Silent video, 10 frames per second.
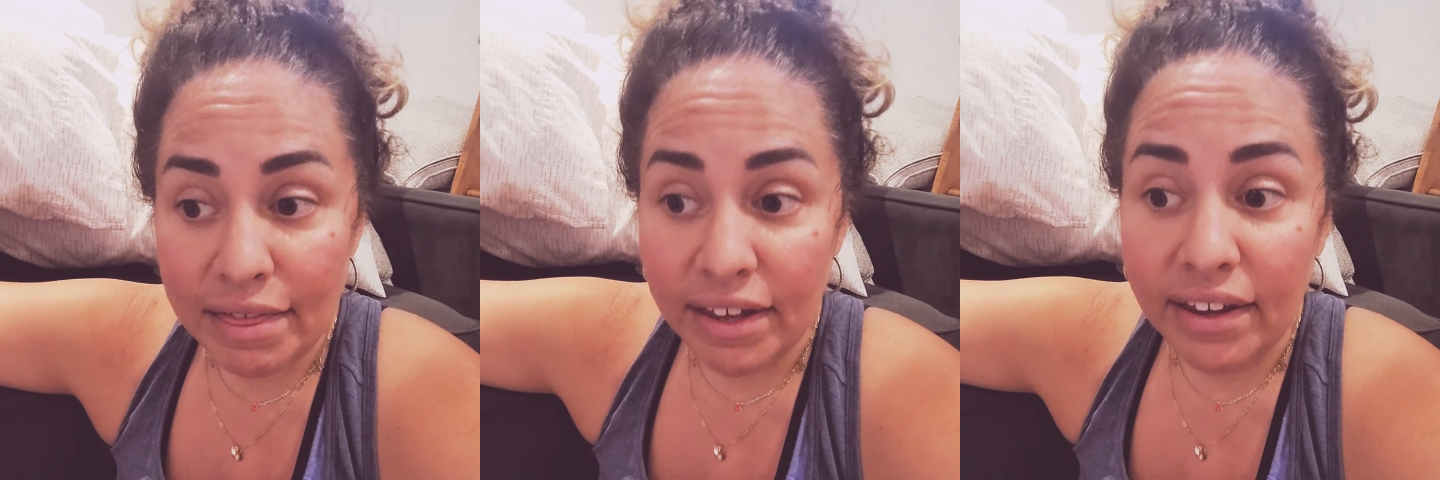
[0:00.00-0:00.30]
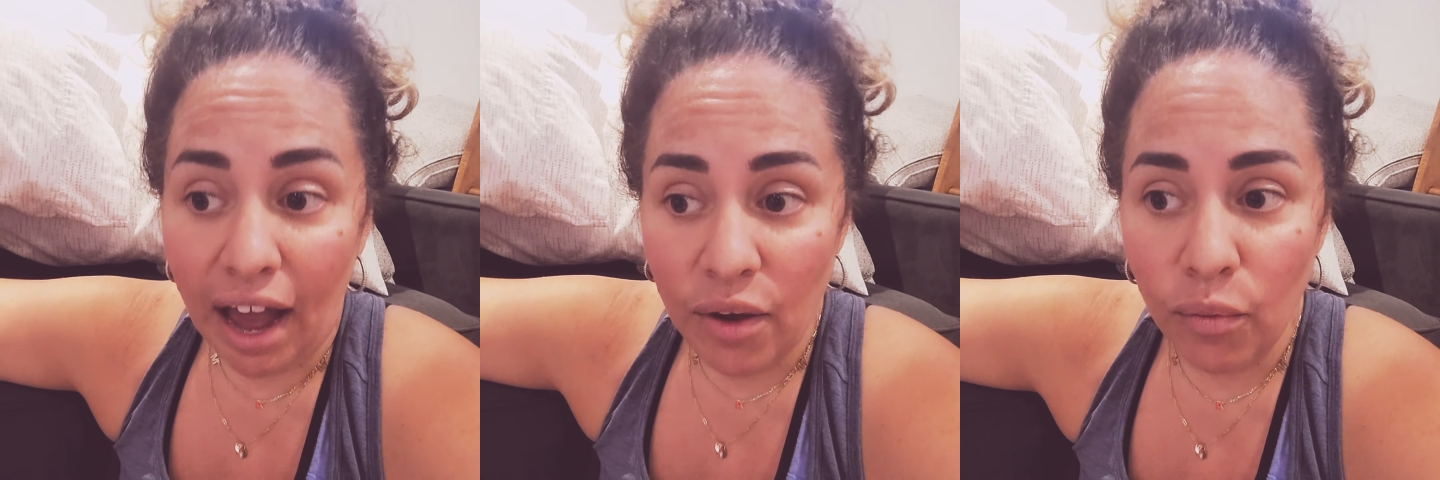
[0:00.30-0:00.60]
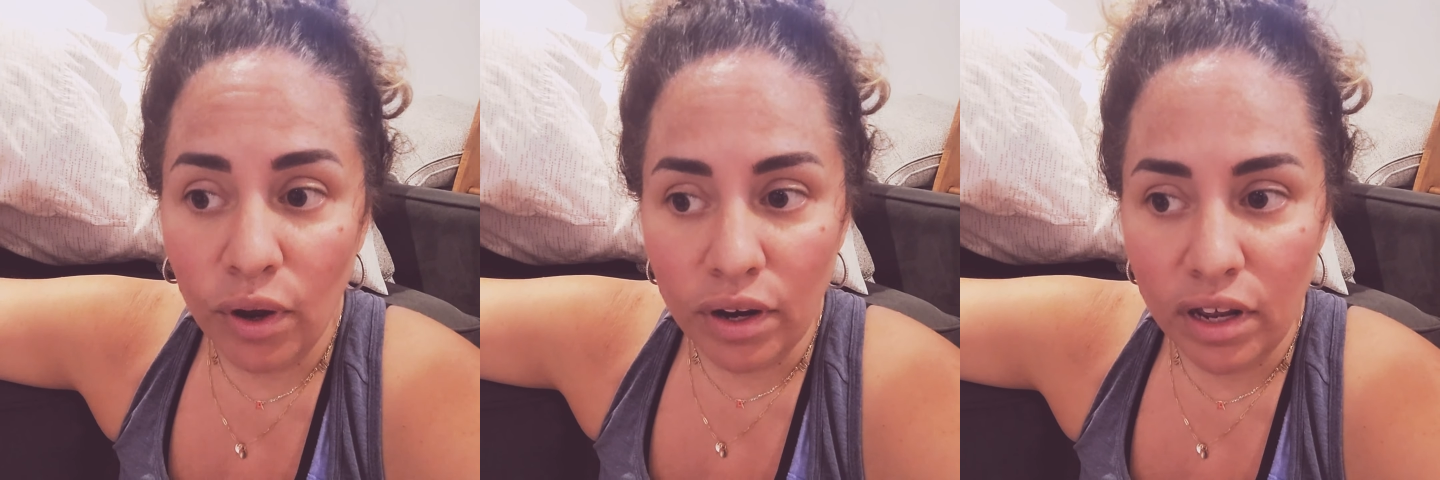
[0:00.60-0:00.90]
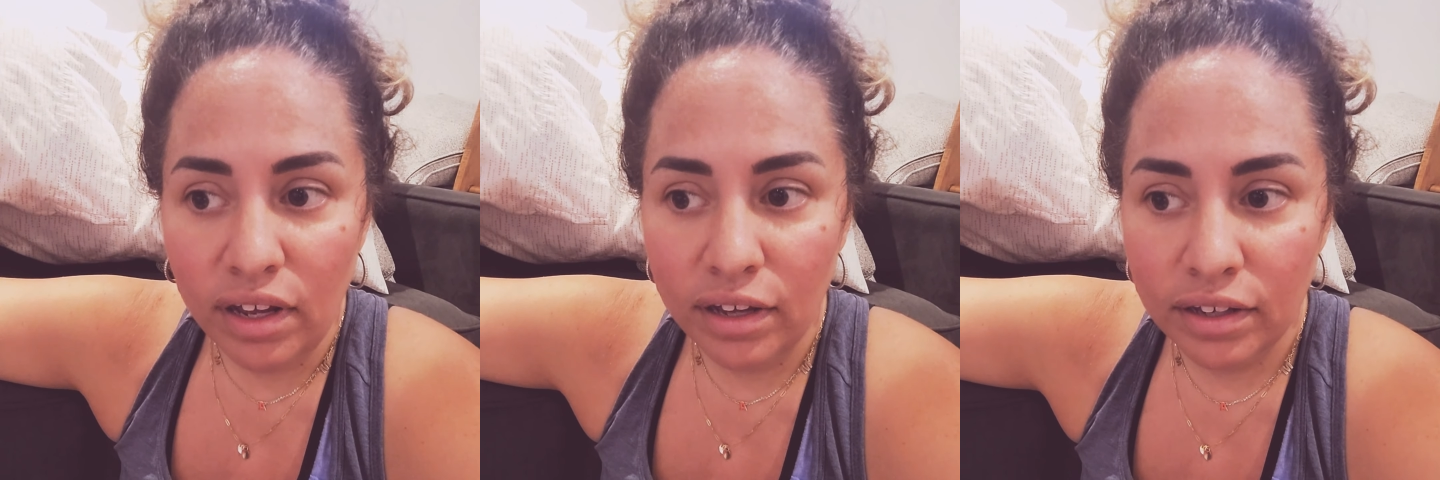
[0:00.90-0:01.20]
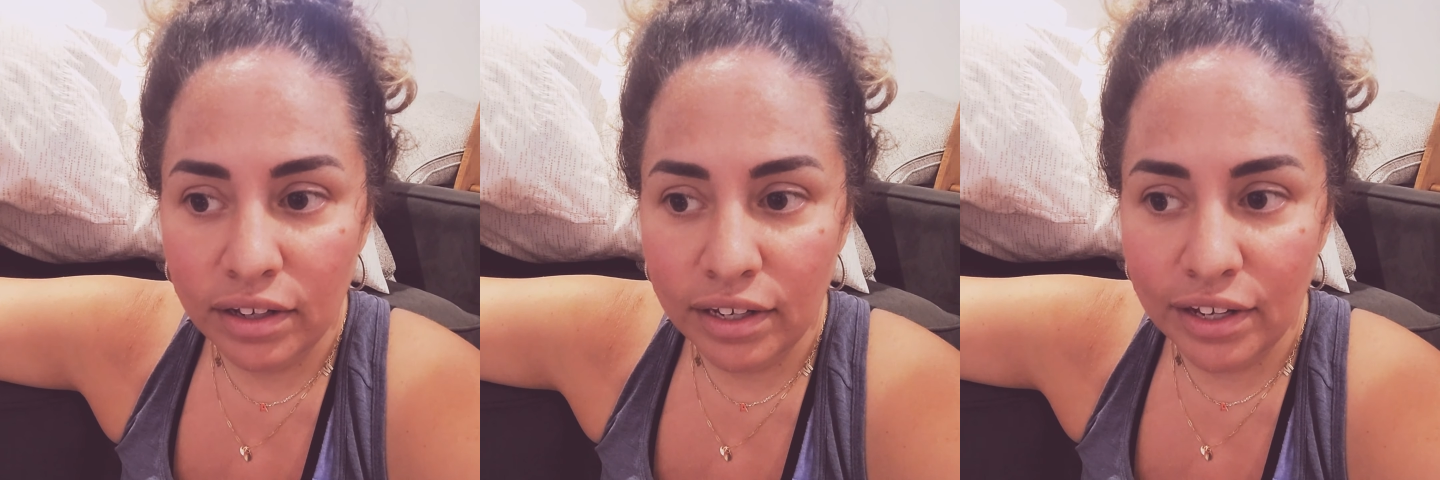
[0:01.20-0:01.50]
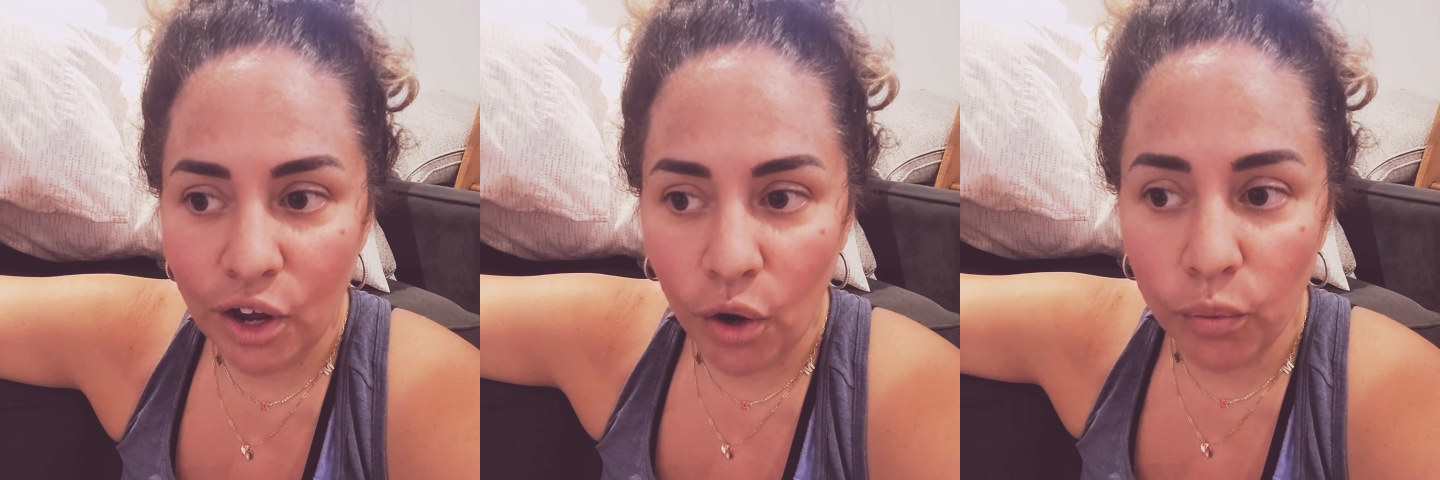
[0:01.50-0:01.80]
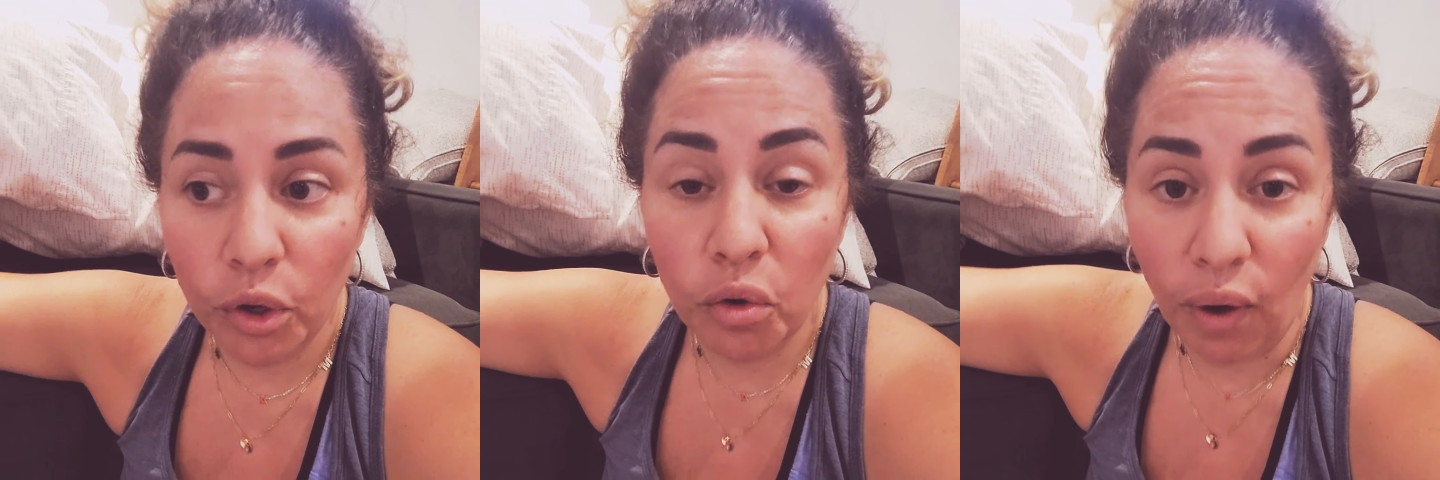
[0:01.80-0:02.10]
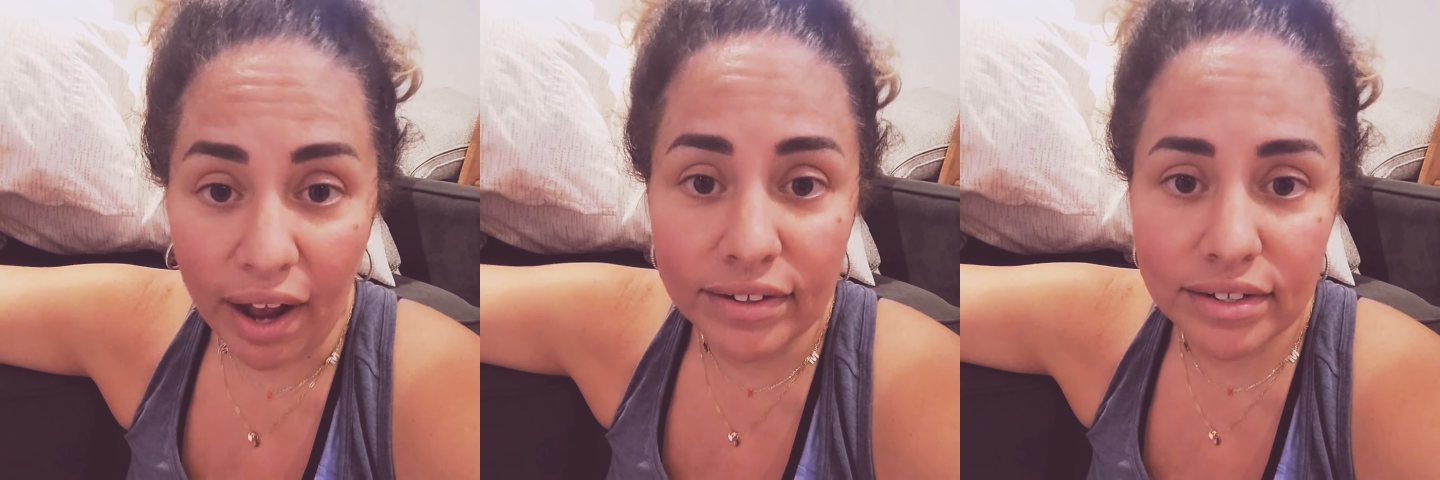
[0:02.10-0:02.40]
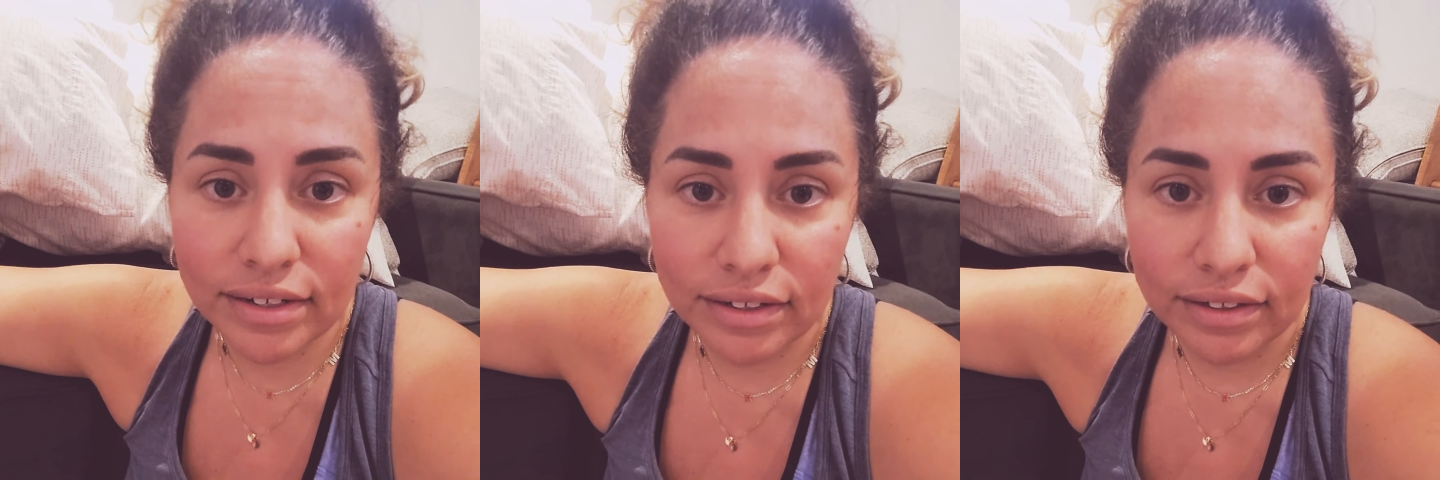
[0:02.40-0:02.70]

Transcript: think I would regret.